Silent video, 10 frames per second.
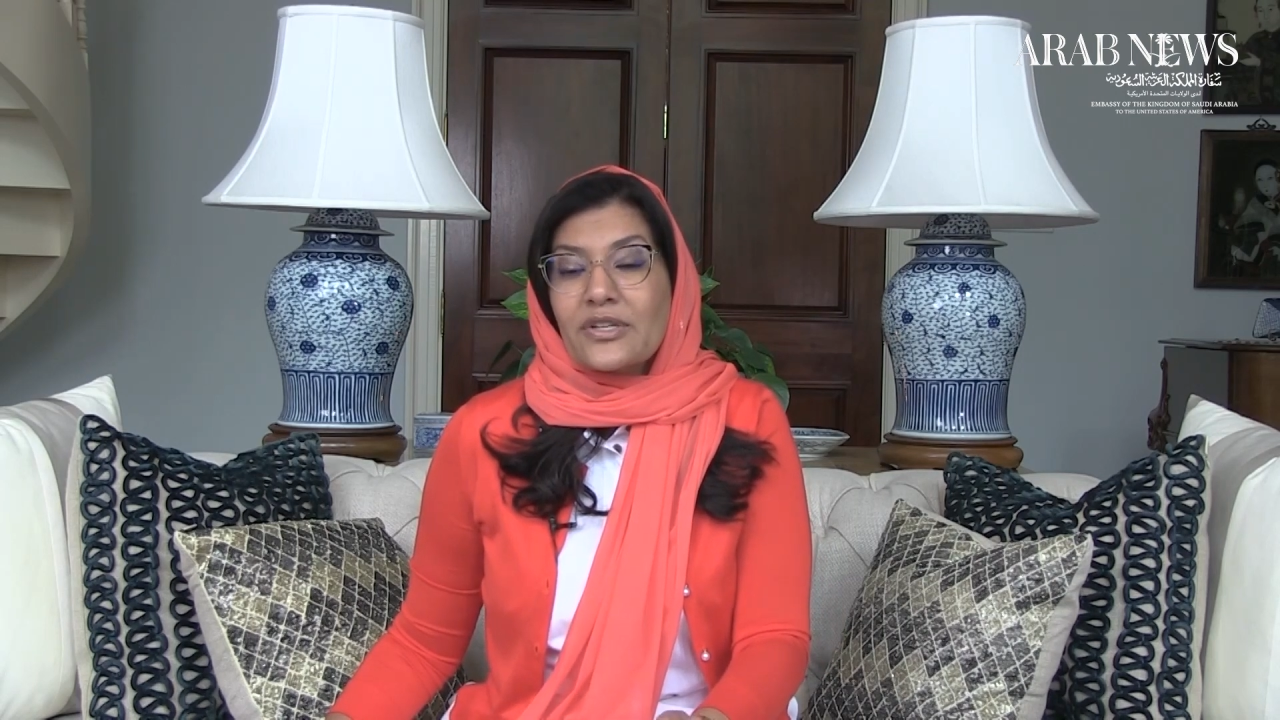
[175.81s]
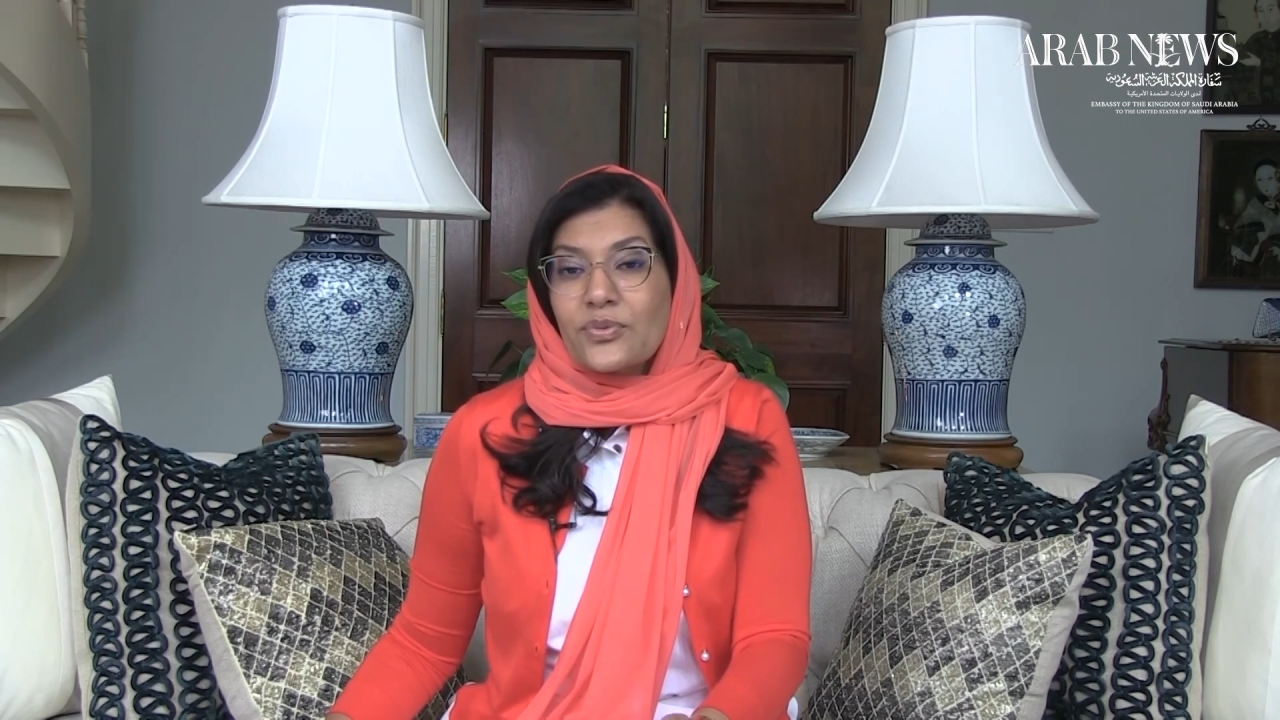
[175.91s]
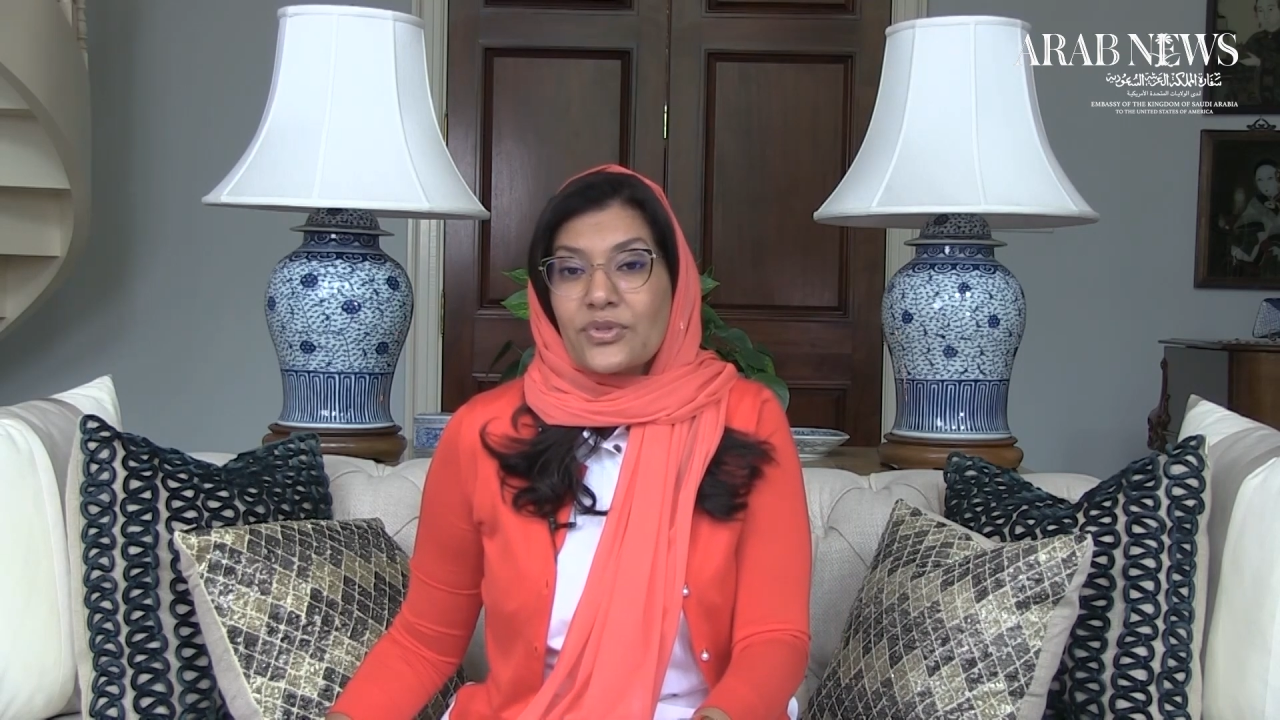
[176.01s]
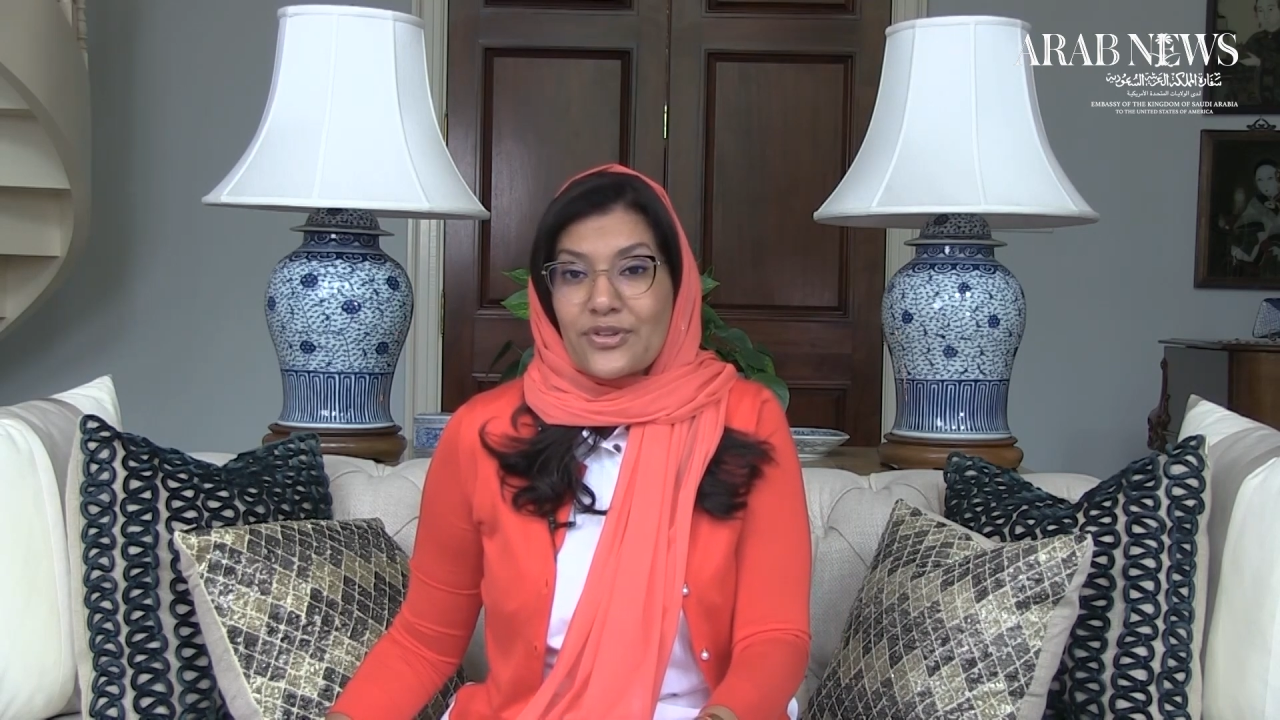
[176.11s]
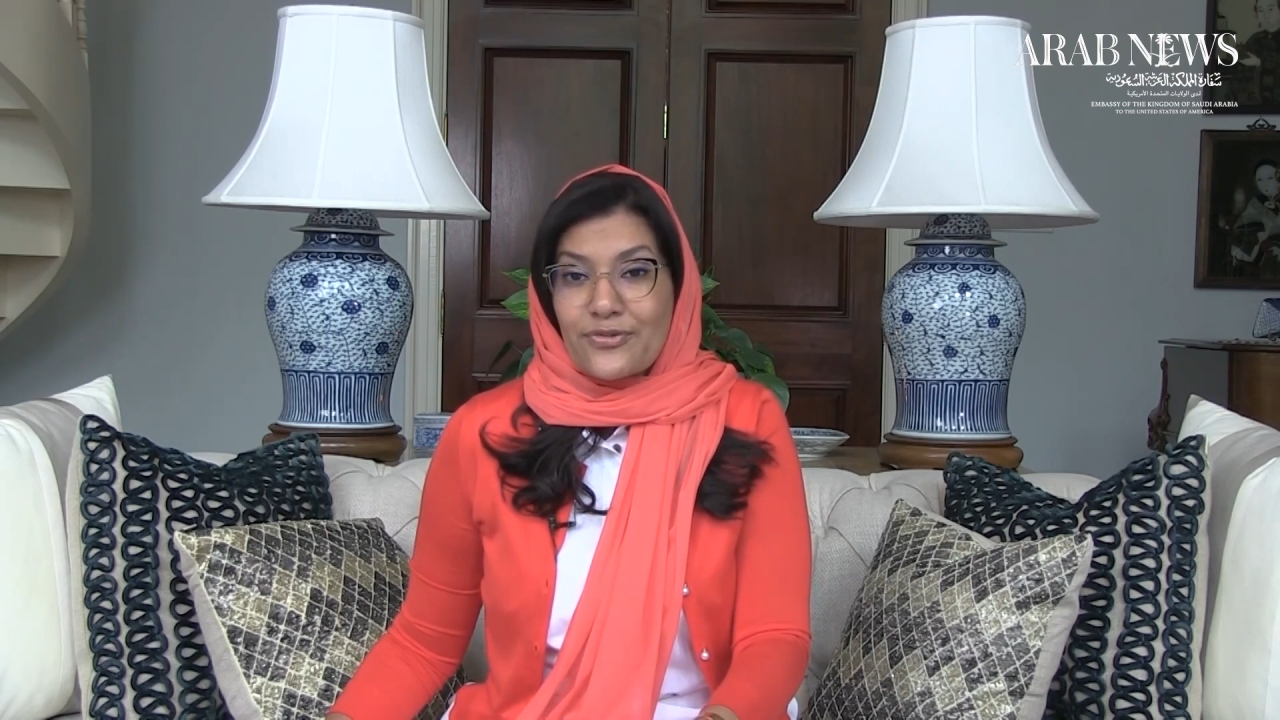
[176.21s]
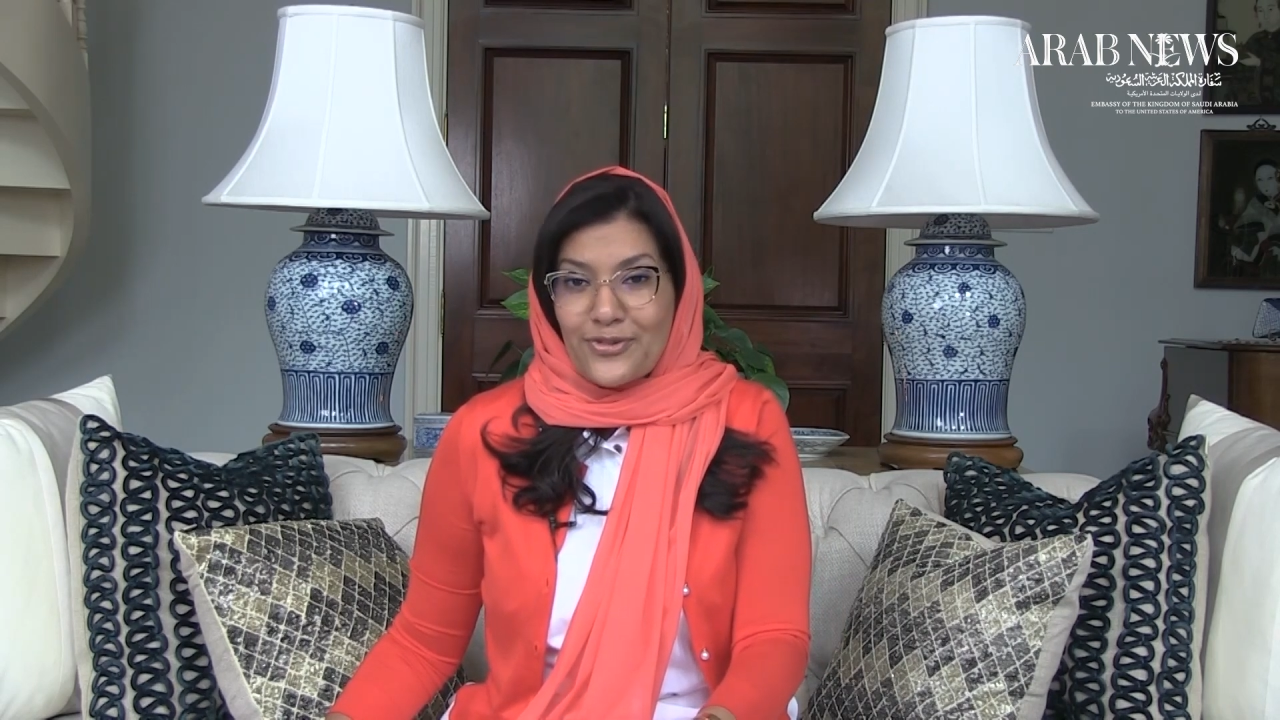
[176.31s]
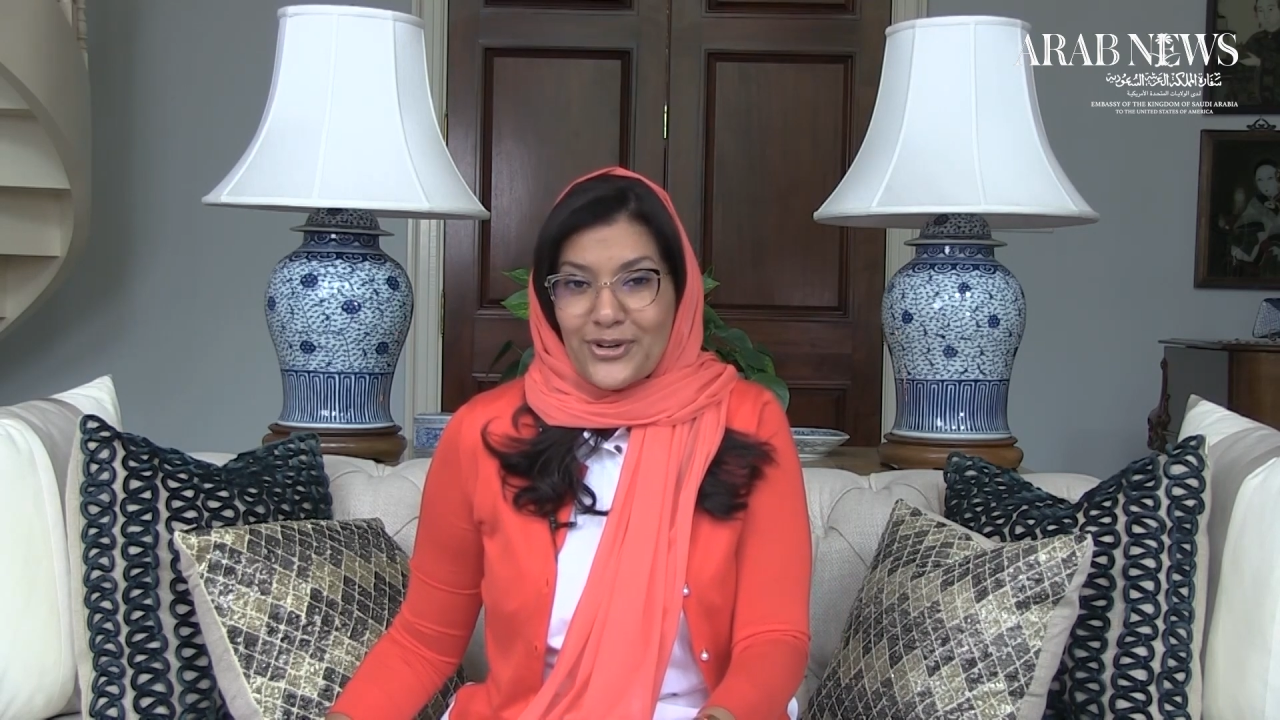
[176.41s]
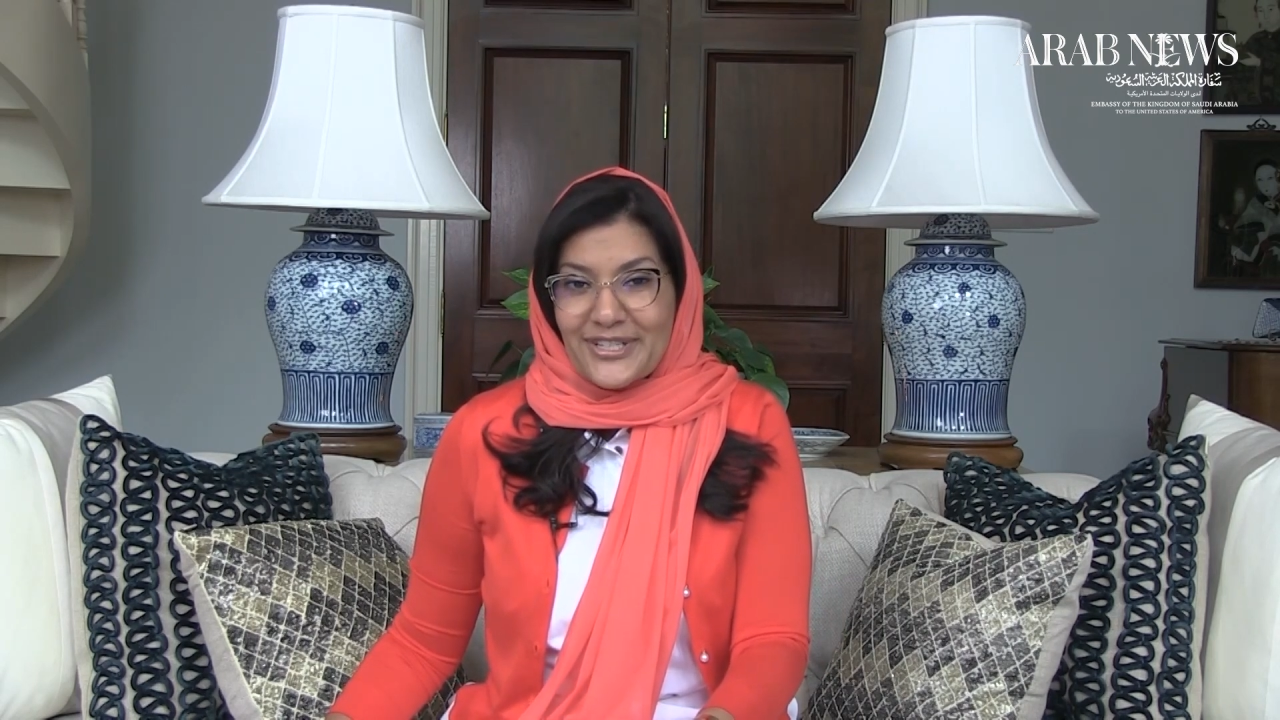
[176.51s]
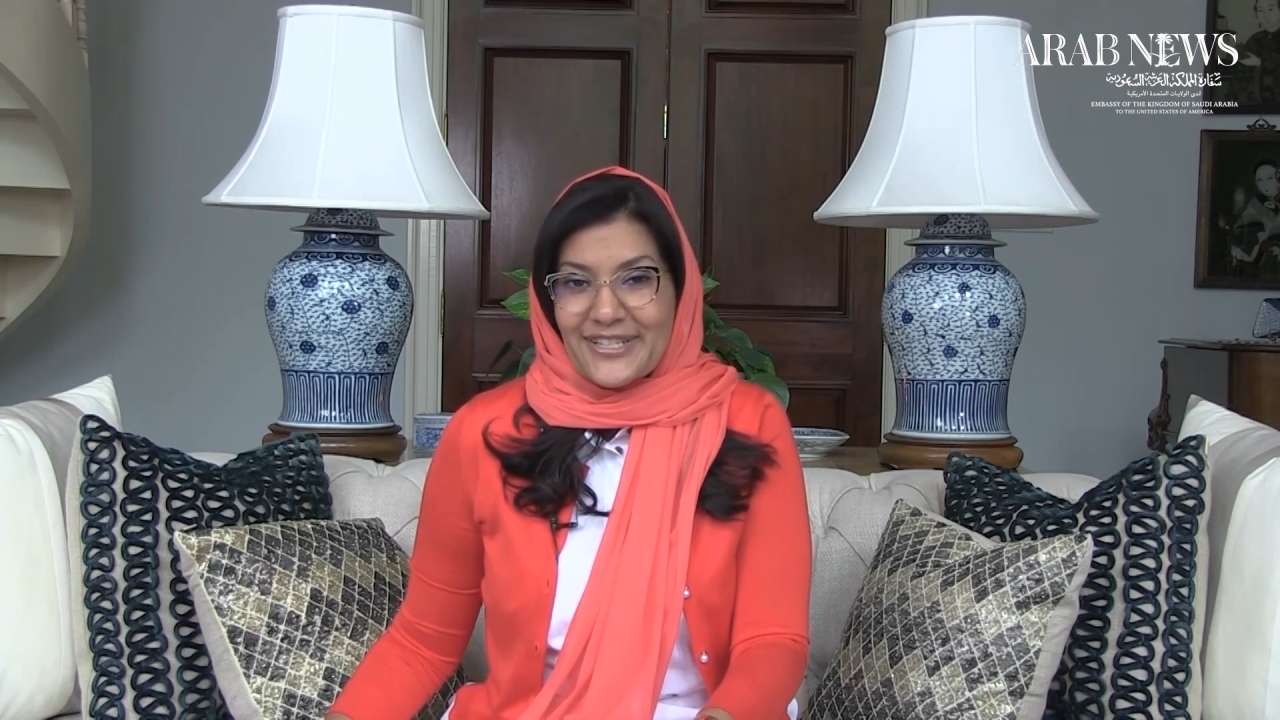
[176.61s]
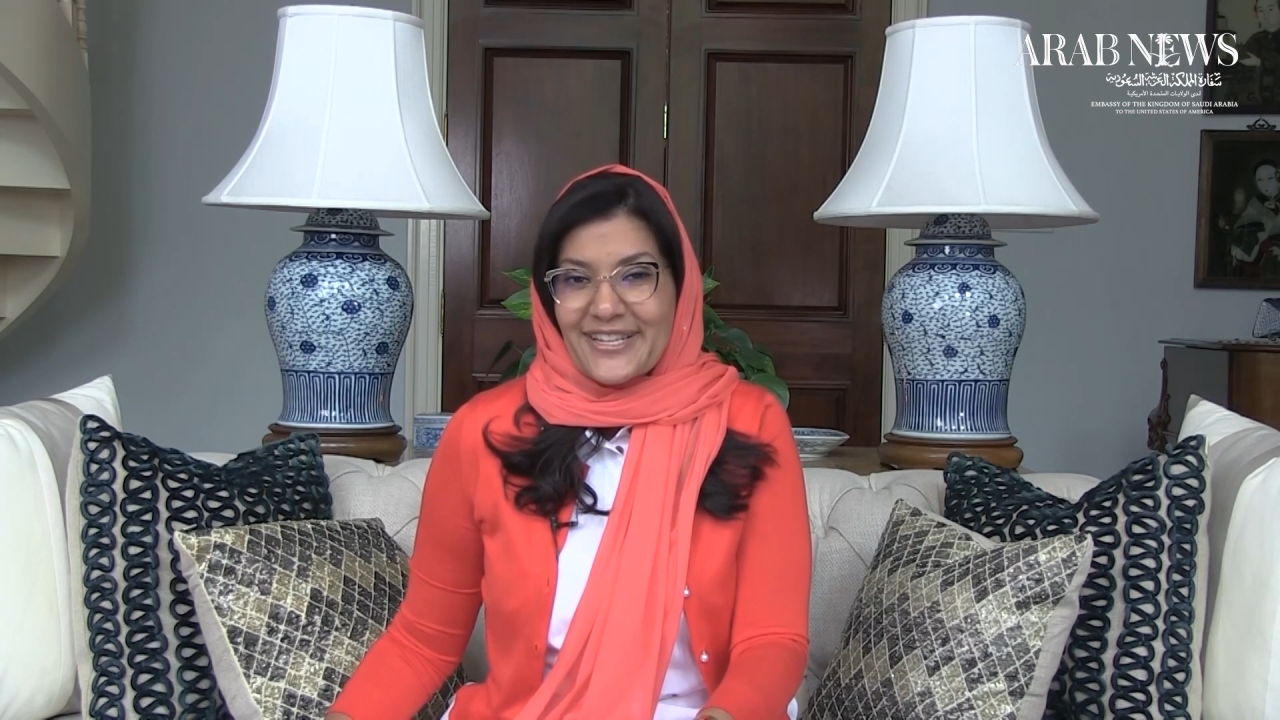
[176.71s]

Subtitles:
was the first in